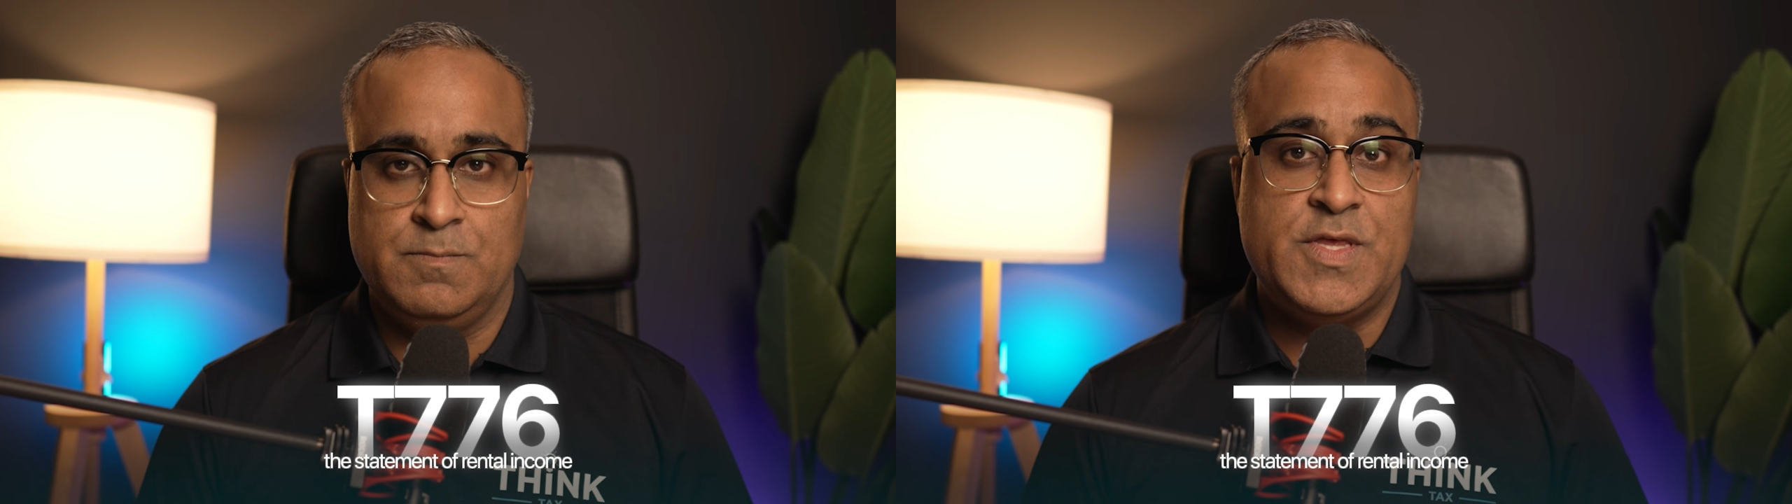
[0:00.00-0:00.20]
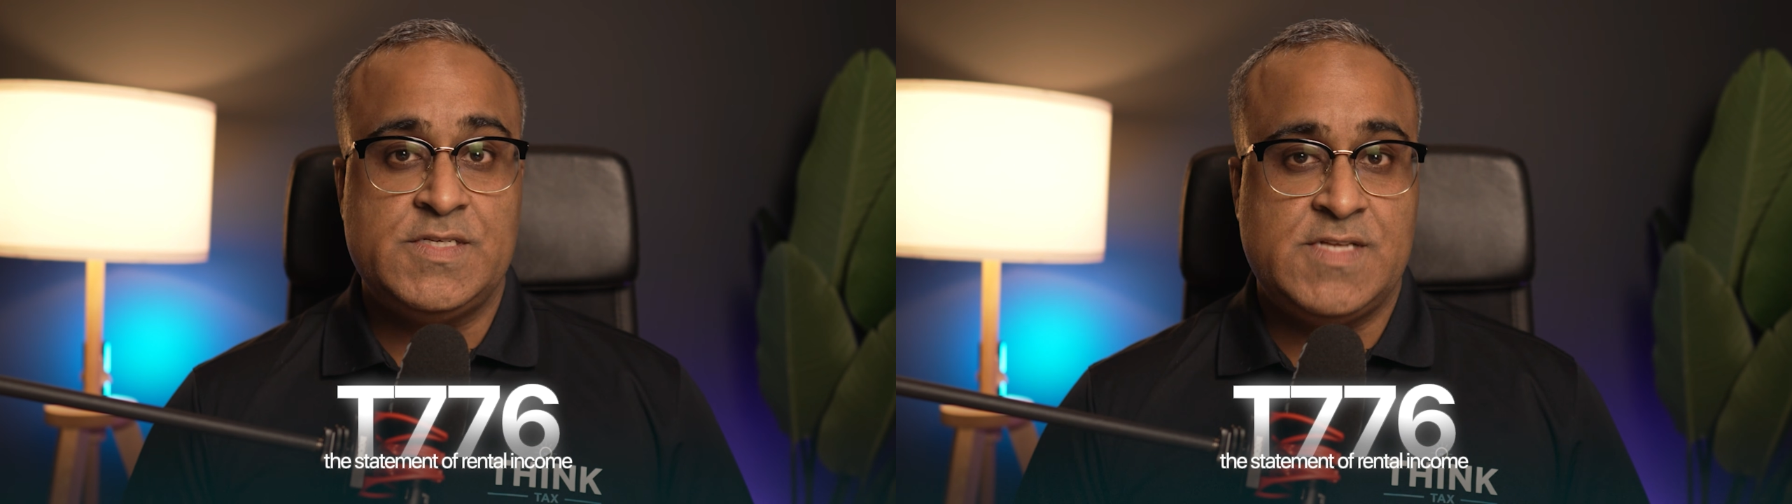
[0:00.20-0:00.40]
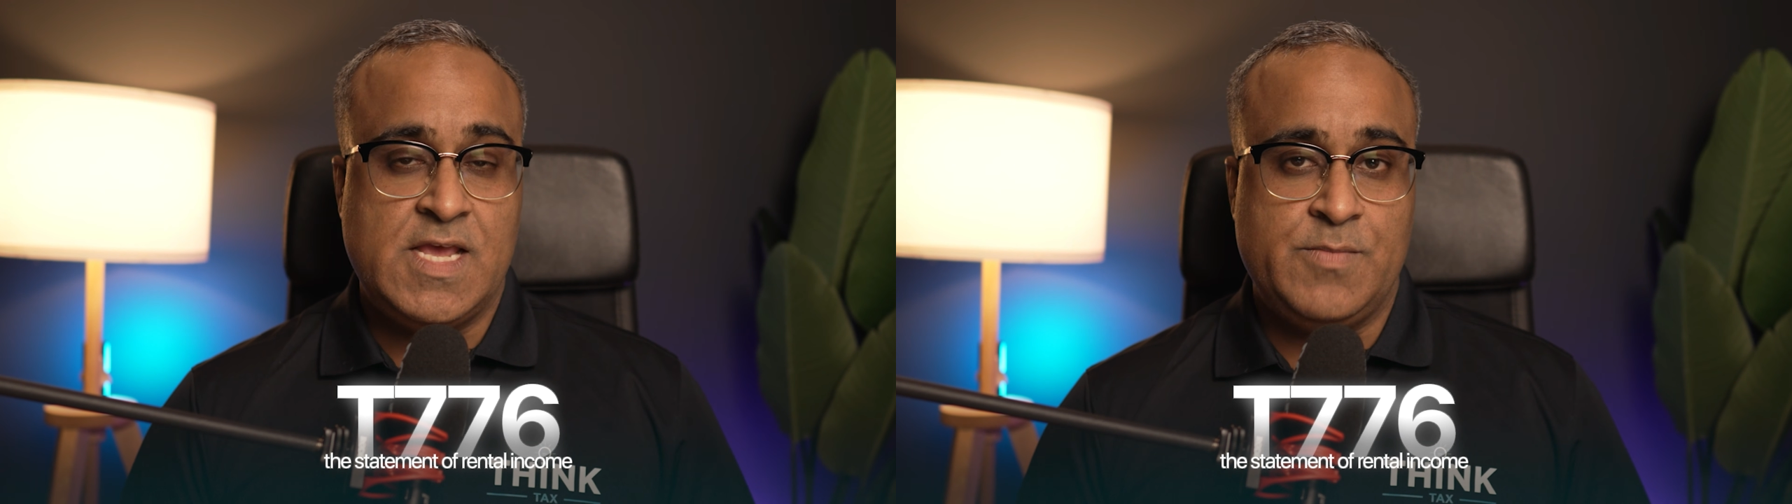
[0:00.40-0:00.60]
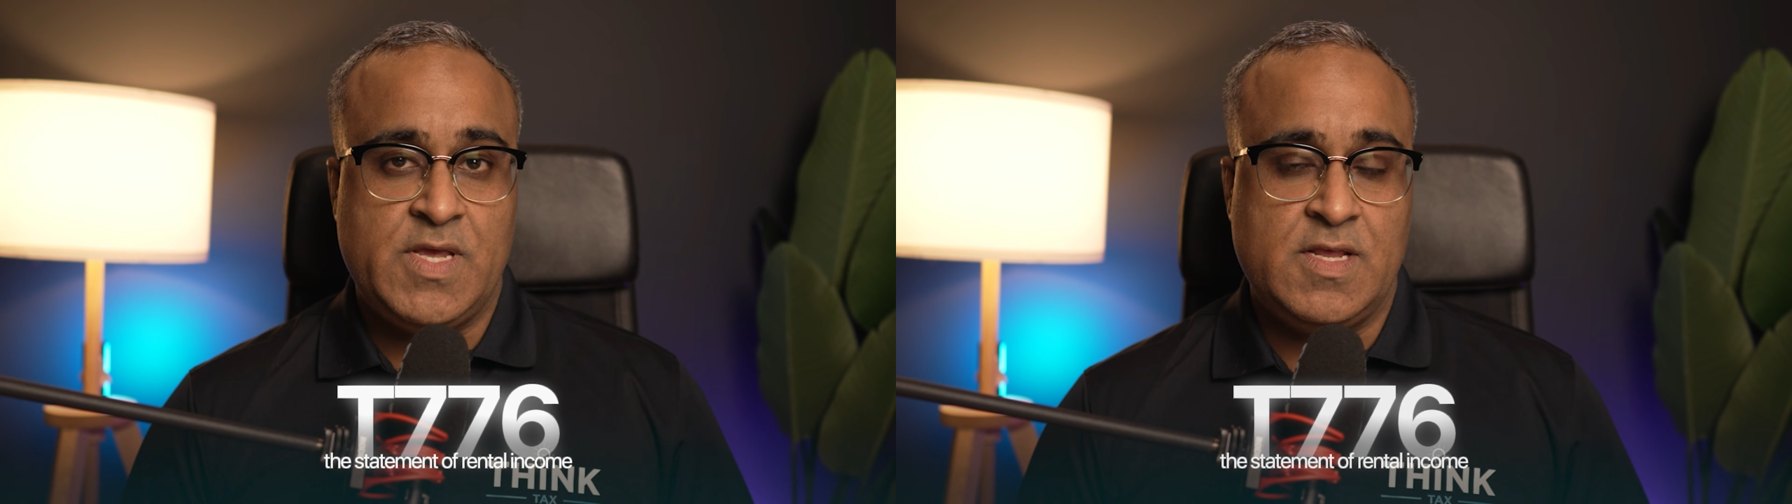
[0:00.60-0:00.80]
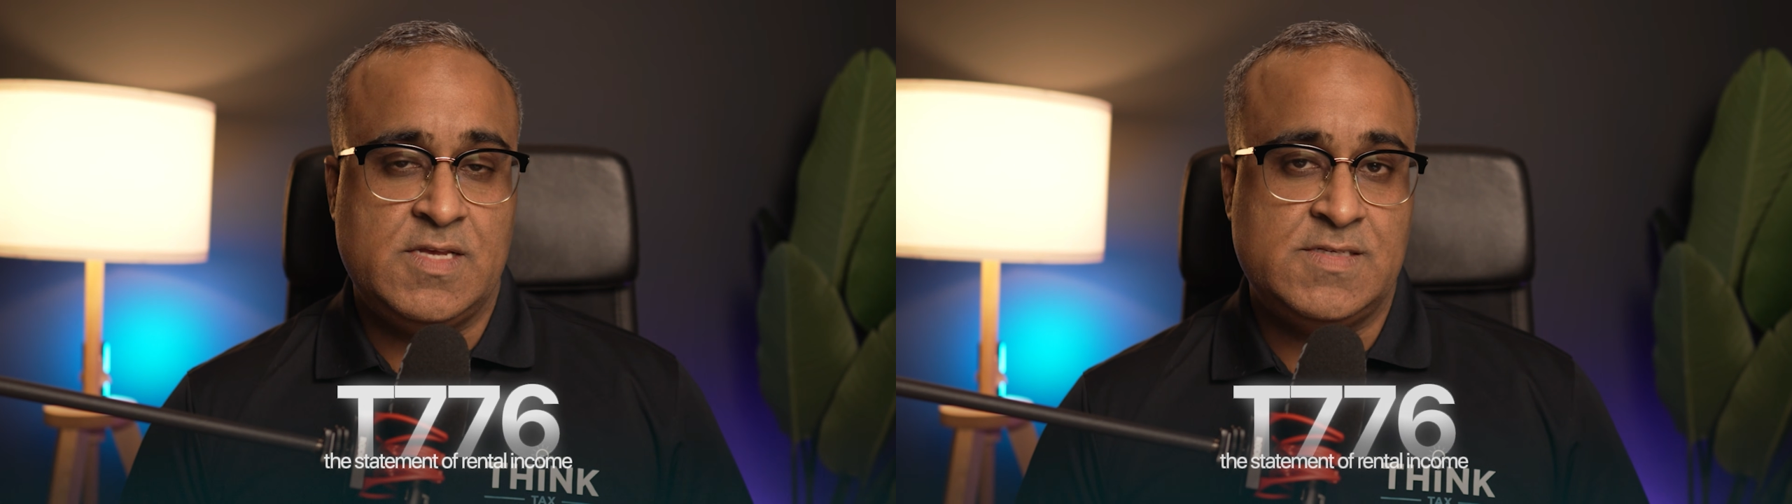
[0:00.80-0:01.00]
This
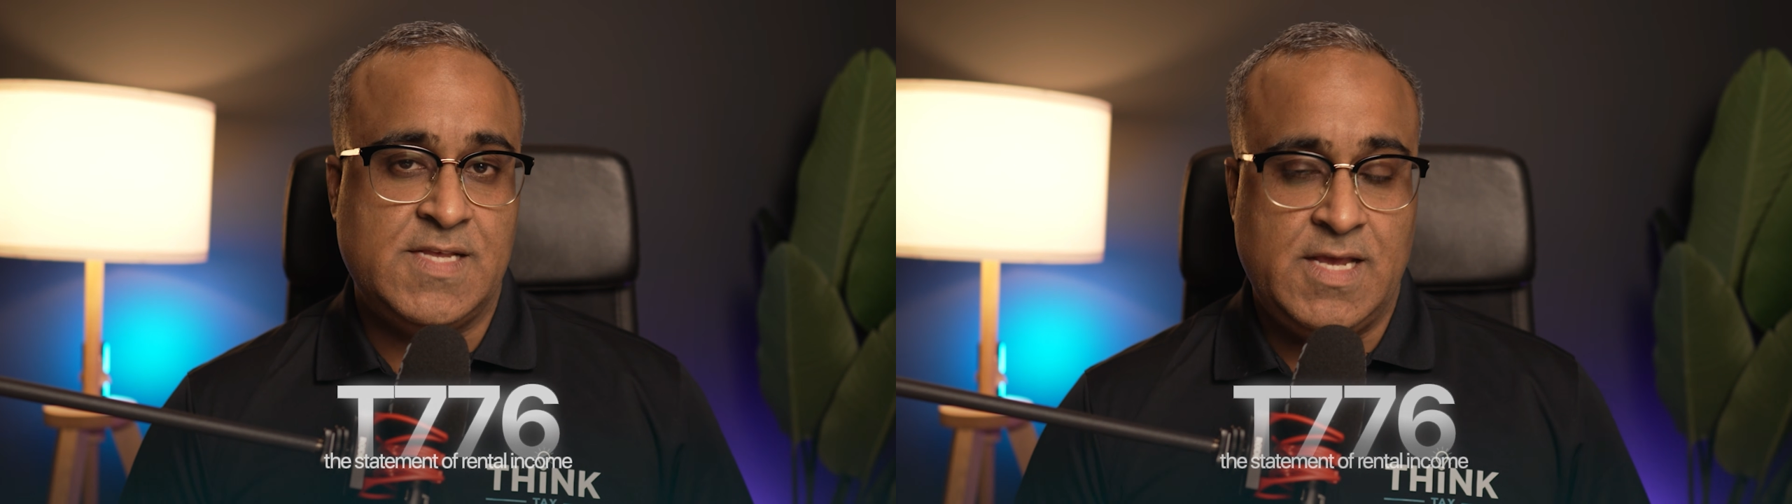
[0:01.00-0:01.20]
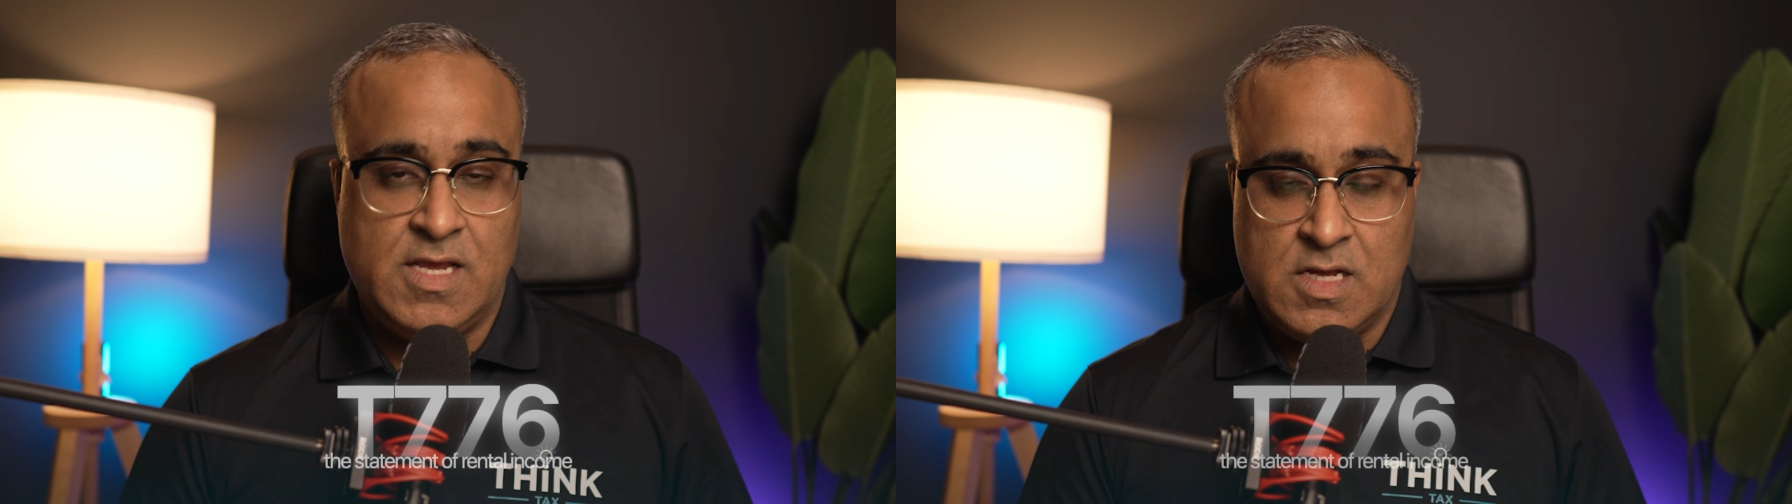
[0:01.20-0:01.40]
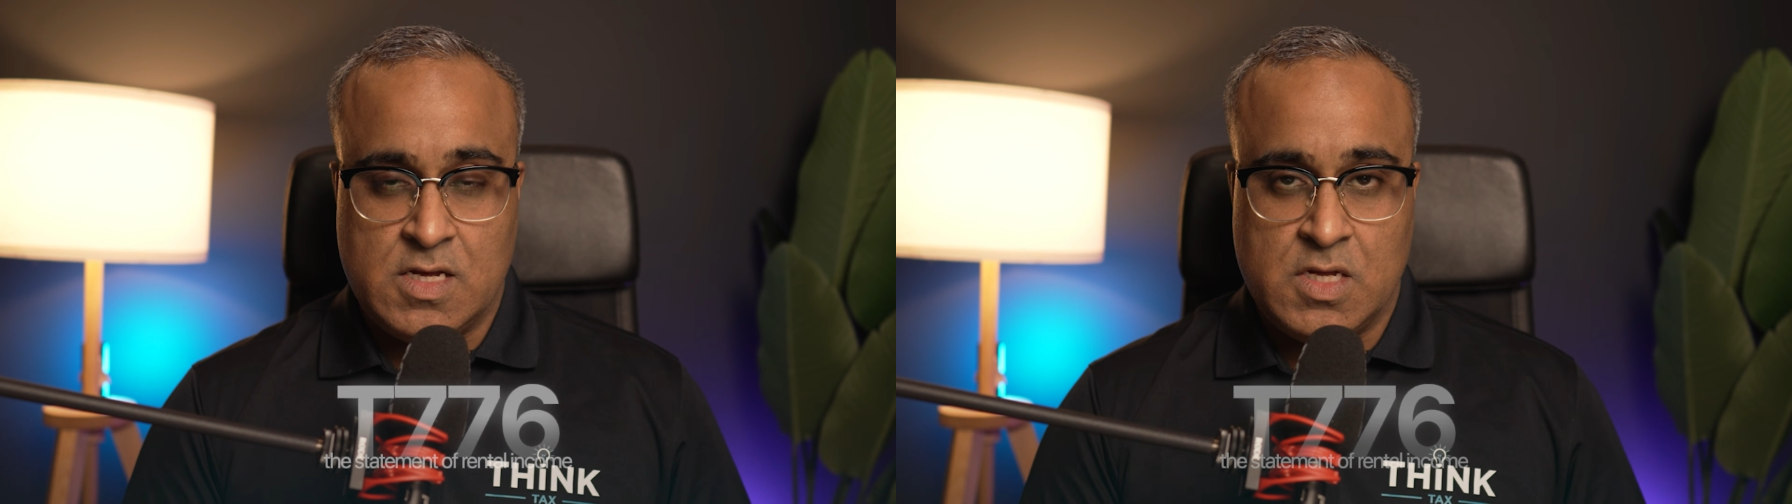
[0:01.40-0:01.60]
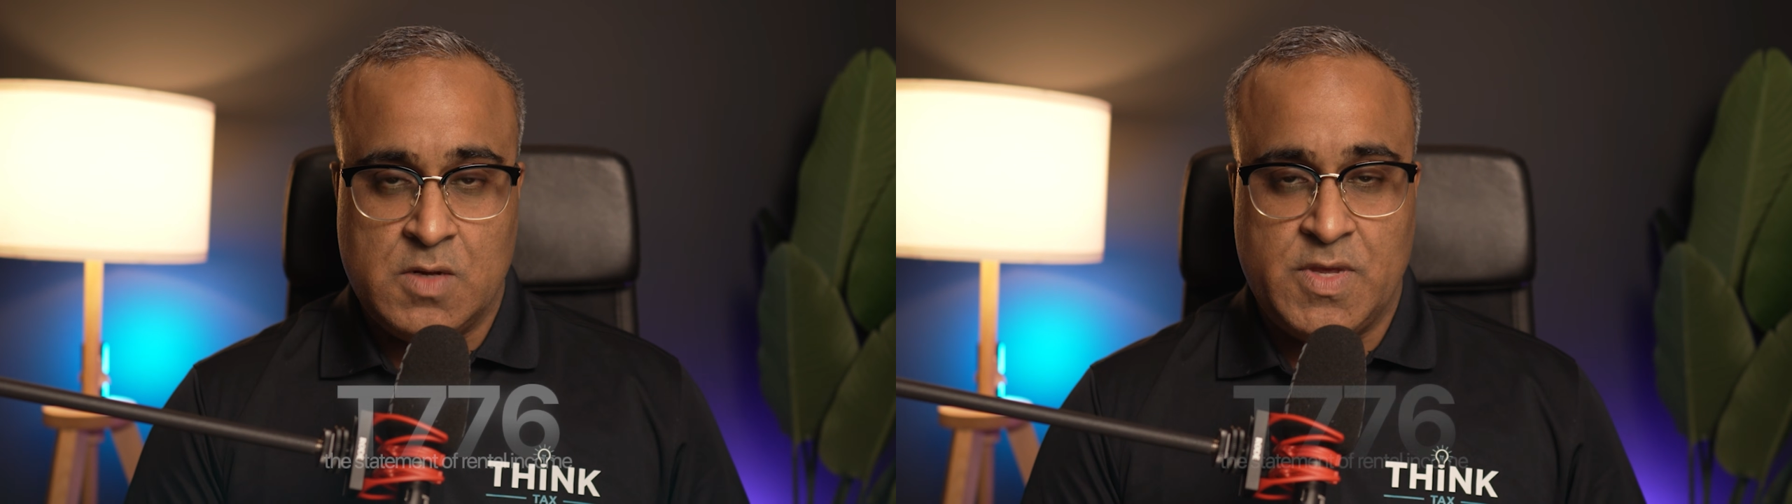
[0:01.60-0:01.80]
statement is the income